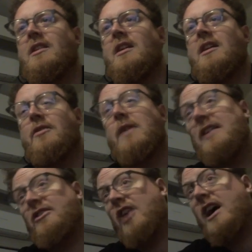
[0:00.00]
If we'd had
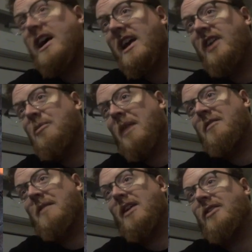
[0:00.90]
Suck here, might
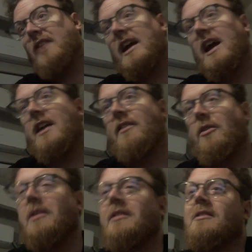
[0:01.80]
have been able to take out everyone.